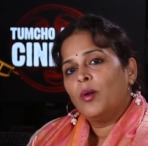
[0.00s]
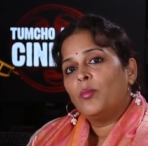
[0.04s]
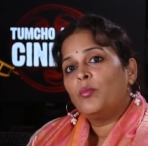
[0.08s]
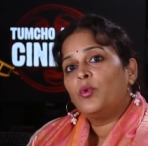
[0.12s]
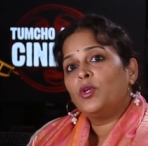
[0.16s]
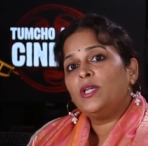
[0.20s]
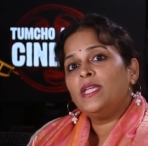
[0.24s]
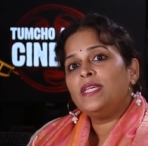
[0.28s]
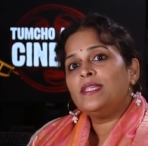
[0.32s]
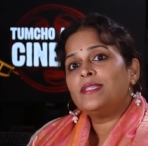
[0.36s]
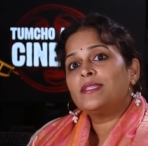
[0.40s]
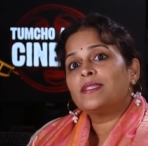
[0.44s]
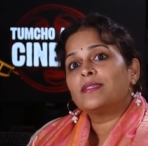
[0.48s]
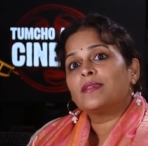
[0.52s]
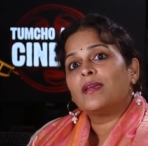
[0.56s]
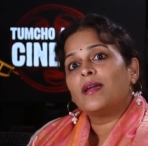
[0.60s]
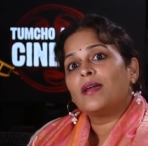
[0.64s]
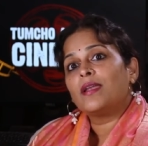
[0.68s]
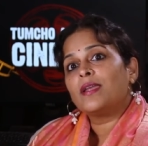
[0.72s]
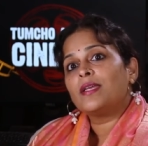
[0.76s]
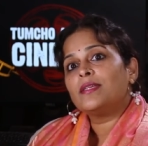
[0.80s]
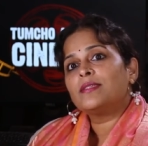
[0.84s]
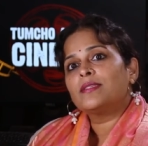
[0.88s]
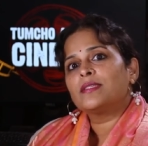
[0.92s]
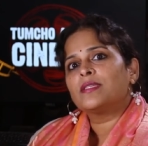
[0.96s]
police
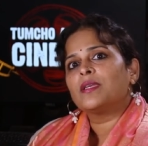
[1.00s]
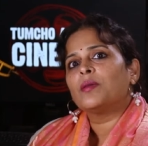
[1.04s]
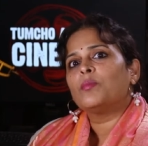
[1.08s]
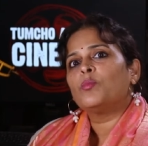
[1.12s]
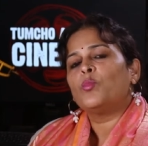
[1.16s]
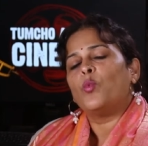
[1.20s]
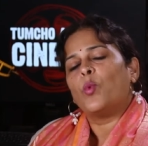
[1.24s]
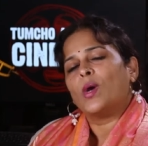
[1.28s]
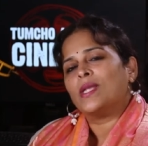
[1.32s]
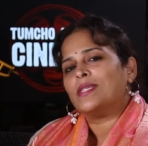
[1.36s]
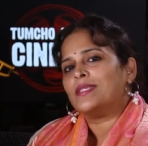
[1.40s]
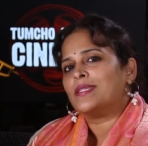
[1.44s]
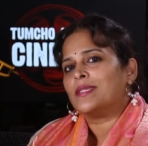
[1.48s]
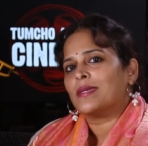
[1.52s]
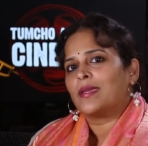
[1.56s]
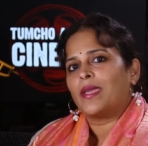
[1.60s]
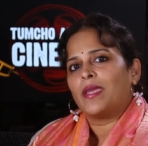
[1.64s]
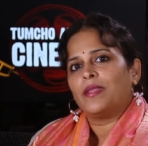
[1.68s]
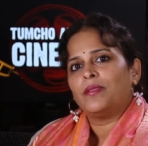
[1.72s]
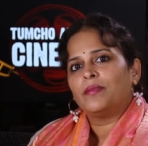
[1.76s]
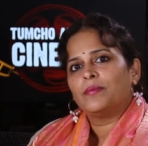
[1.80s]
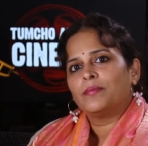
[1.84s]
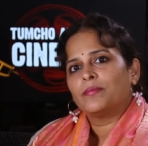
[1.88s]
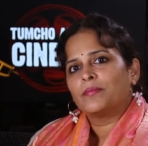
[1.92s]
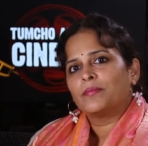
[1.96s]
arrest him once again.